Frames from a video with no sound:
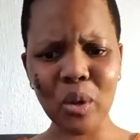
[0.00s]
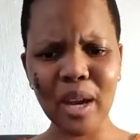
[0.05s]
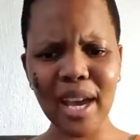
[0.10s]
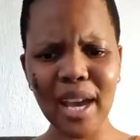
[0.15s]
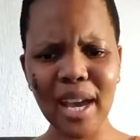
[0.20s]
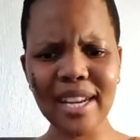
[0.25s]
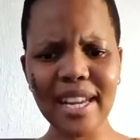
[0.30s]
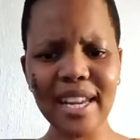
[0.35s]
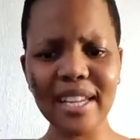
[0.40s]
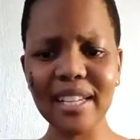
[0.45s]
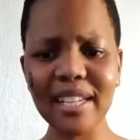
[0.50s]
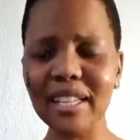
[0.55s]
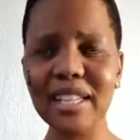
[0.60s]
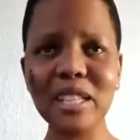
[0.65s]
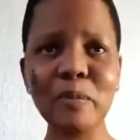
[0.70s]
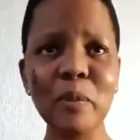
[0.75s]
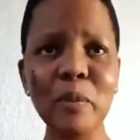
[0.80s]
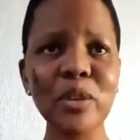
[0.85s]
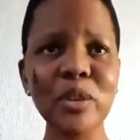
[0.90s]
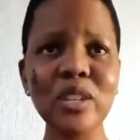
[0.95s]
and this
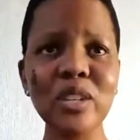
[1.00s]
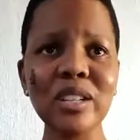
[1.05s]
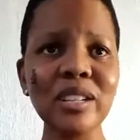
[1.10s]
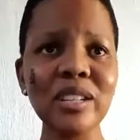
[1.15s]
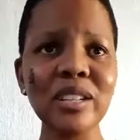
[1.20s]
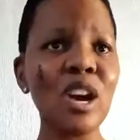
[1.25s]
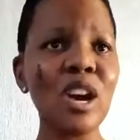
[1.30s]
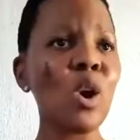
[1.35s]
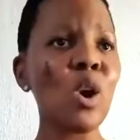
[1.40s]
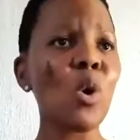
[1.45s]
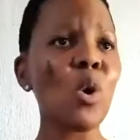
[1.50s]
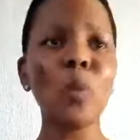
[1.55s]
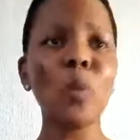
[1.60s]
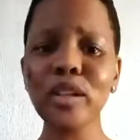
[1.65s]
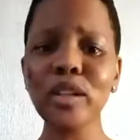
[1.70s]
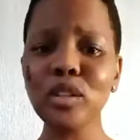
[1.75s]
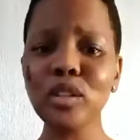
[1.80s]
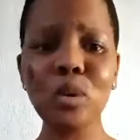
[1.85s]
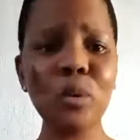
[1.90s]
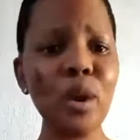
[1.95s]
person
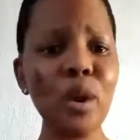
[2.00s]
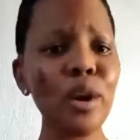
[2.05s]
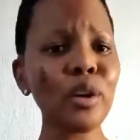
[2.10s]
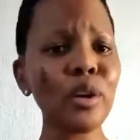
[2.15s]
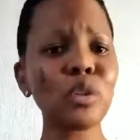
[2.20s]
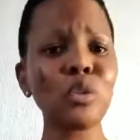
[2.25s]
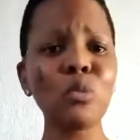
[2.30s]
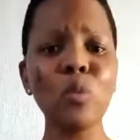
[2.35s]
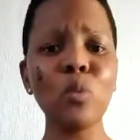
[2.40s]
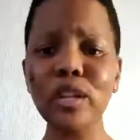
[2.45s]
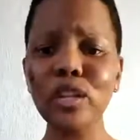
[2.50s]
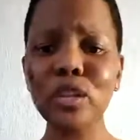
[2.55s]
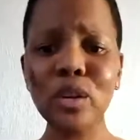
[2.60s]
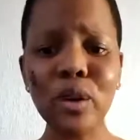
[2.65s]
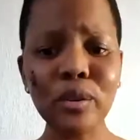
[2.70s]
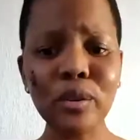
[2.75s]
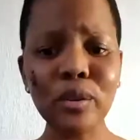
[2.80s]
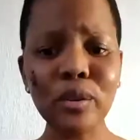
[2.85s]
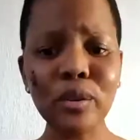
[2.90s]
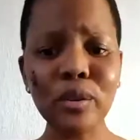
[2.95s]
went to work, went to
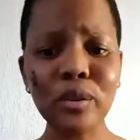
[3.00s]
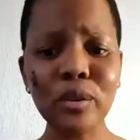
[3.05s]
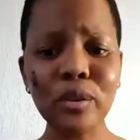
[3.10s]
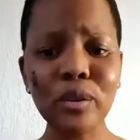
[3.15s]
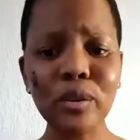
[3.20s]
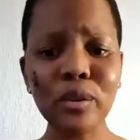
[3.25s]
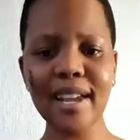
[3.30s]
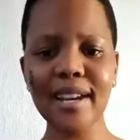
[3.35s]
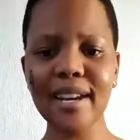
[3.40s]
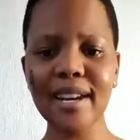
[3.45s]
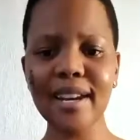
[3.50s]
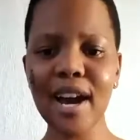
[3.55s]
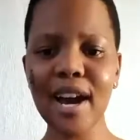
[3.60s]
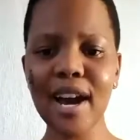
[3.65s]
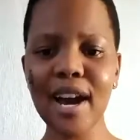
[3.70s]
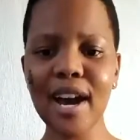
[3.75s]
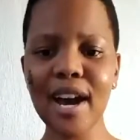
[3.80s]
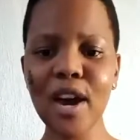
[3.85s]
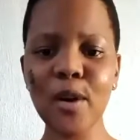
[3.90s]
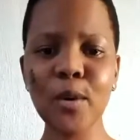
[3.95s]
go save lives, and
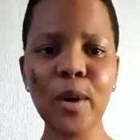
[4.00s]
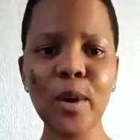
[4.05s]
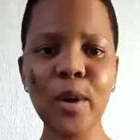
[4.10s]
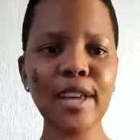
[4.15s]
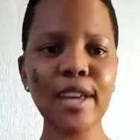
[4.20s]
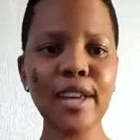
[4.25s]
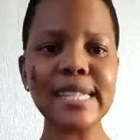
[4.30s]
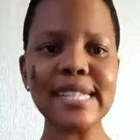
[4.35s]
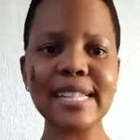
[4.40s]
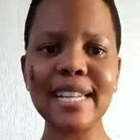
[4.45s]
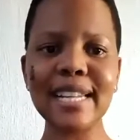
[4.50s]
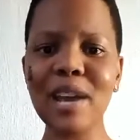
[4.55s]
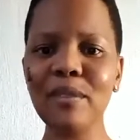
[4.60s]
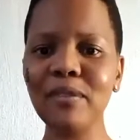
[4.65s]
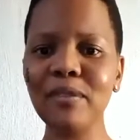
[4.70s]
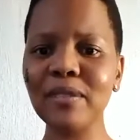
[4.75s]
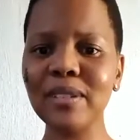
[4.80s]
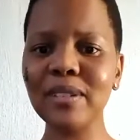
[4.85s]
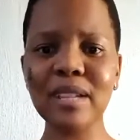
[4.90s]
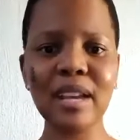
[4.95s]
now has
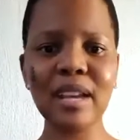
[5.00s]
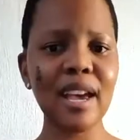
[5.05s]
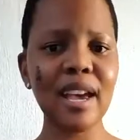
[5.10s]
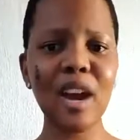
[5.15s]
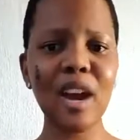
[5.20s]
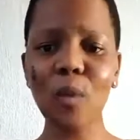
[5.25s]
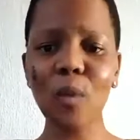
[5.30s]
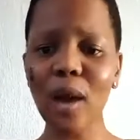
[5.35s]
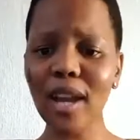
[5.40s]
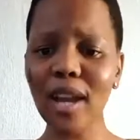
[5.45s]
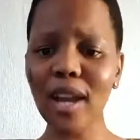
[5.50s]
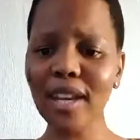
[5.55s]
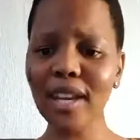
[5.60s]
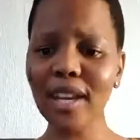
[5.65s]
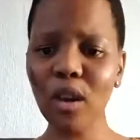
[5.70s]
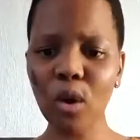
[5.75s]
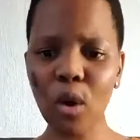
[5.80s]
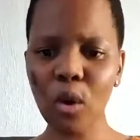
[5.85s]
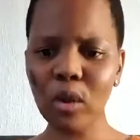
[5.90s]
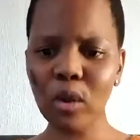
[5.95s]
left a
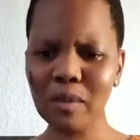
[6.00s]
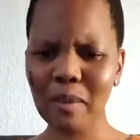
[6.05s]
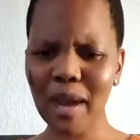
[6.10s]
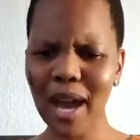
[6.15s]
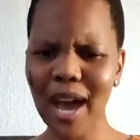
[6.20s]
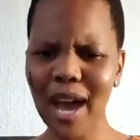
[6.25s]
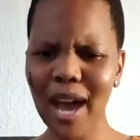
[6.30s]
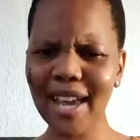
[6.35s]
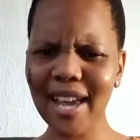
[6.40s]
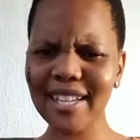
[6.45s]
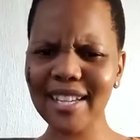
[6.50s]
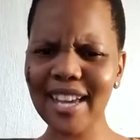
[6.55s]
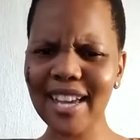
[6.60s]
1-year-old behind.